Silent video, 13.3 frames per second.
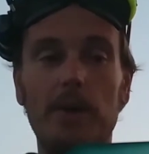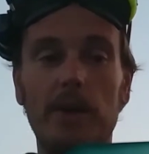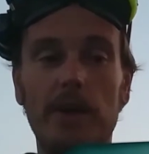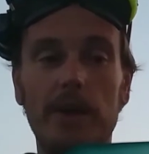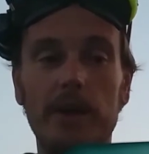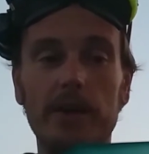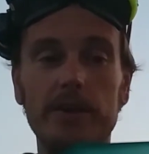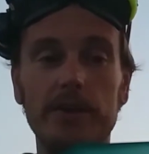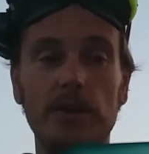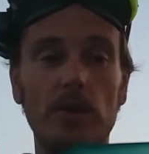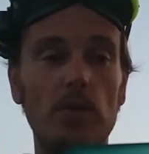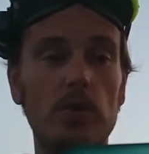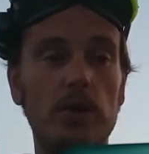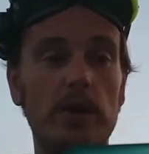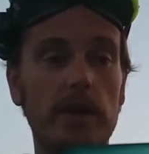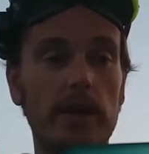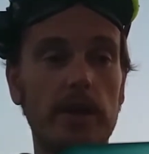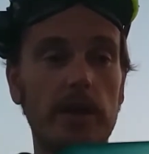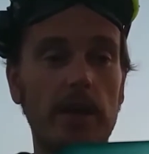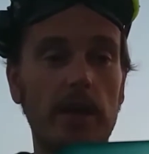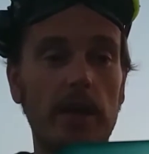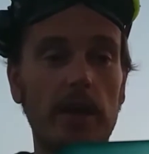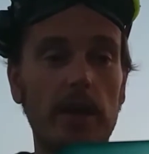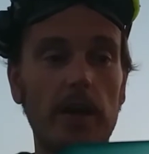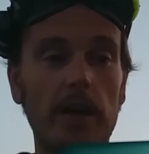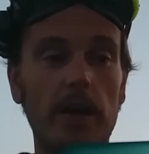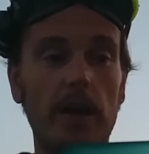So
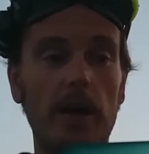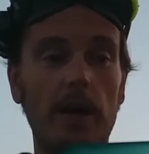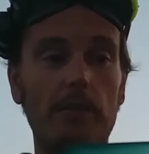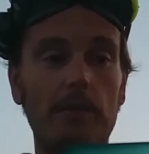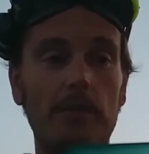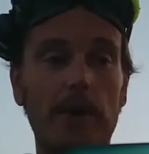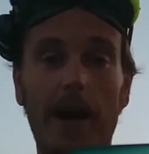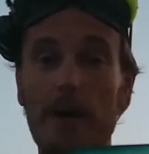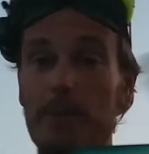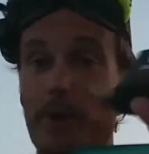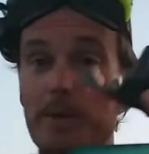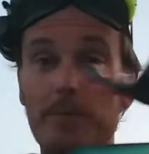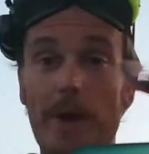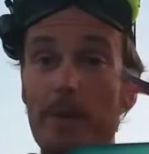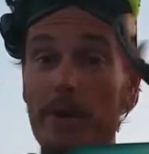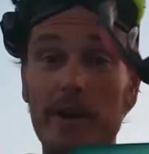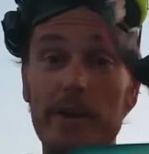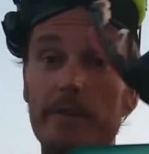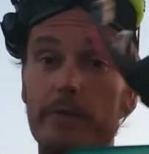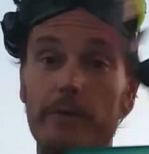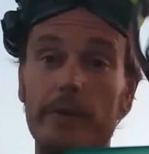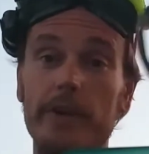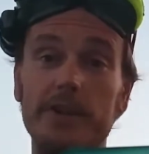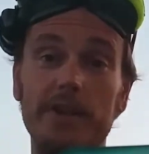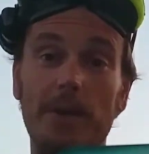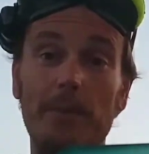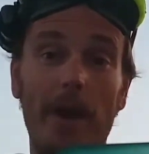I paid my money for this.
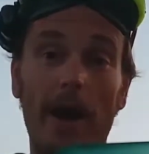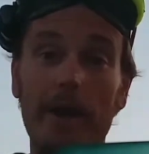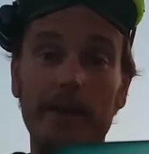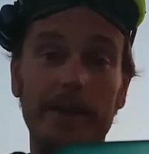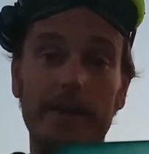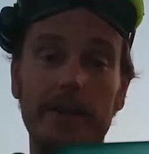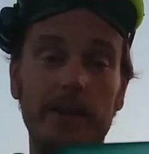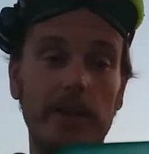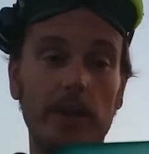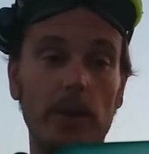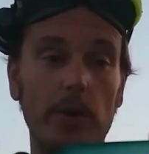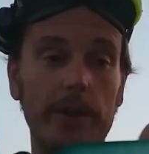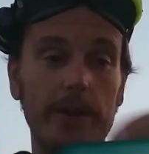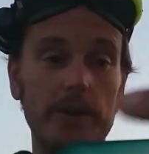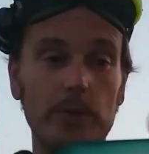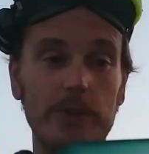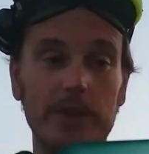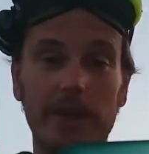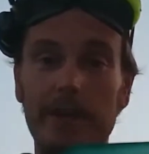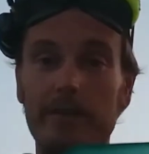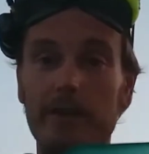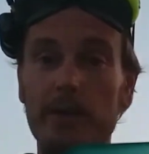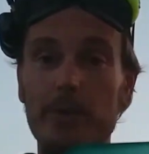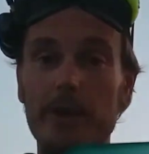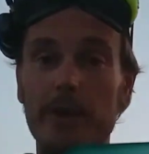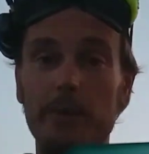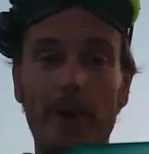This wasn't given to me
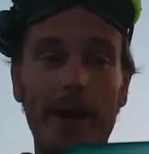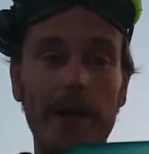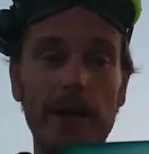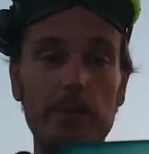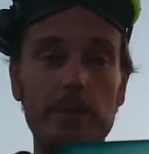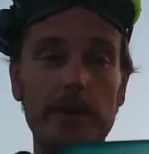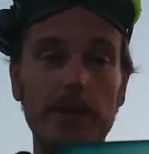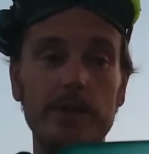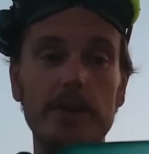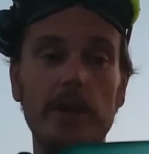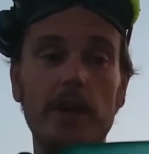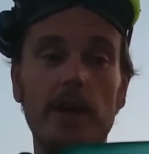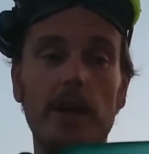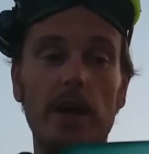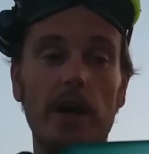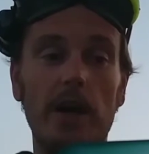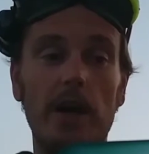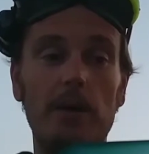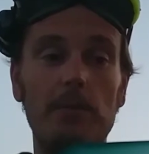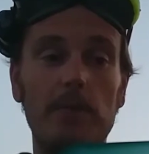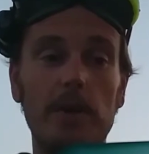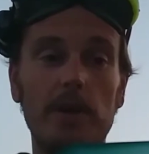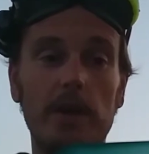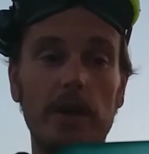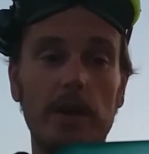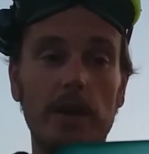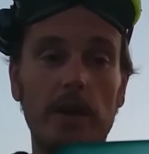by any means.
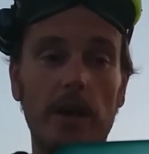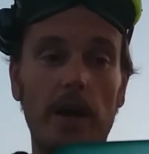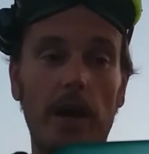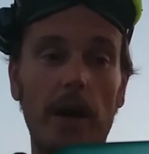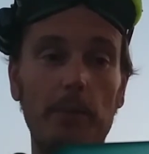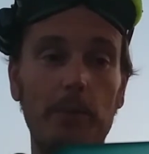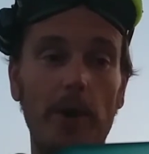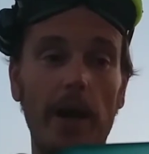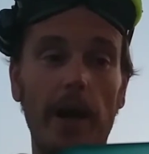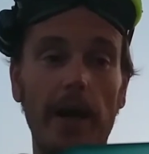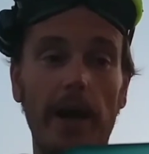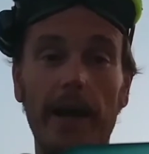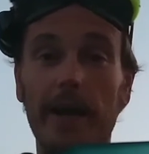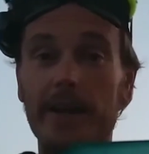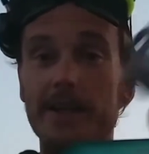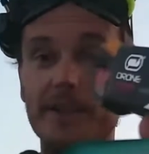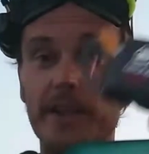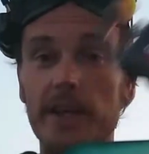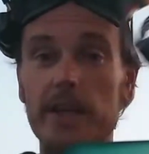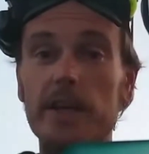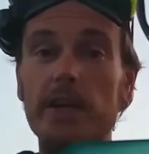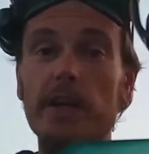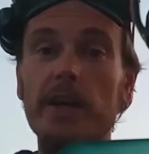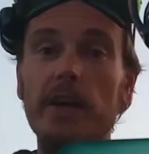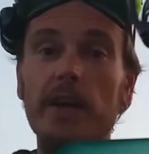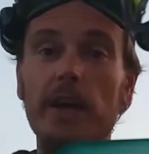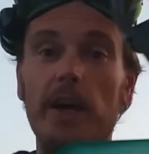But I gotta say,
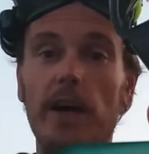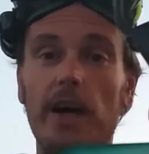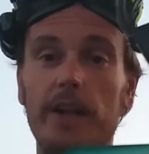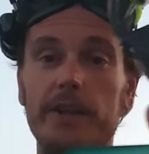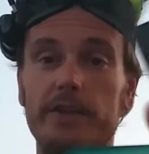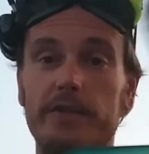these Venom